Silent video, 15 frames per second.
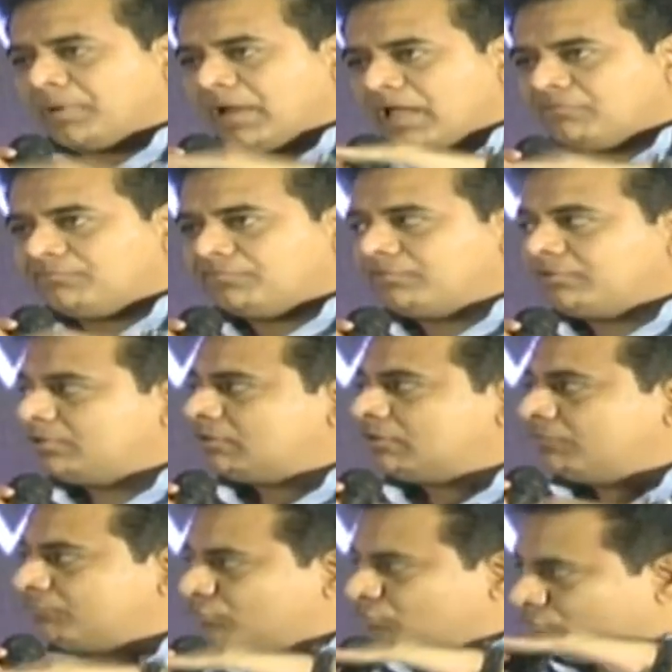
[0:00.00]
you plan for it,
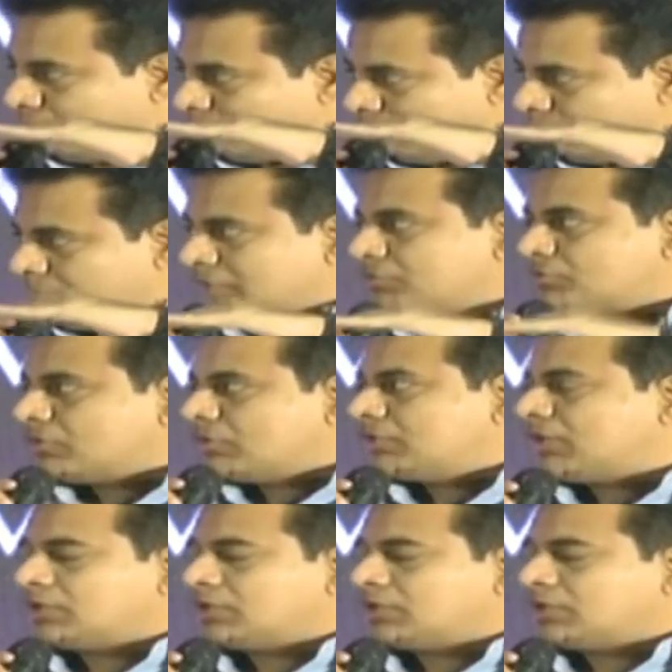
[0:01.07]
if you make sure